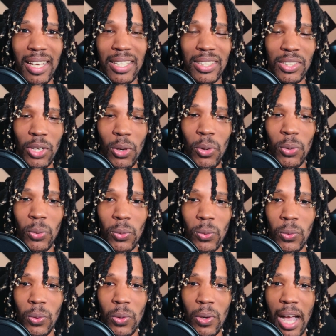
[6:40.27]
So
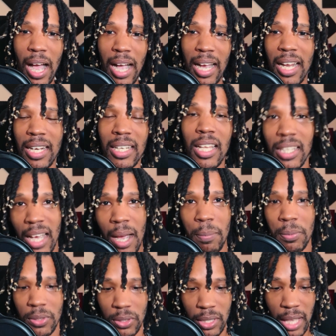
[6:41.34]
I got another opportunity,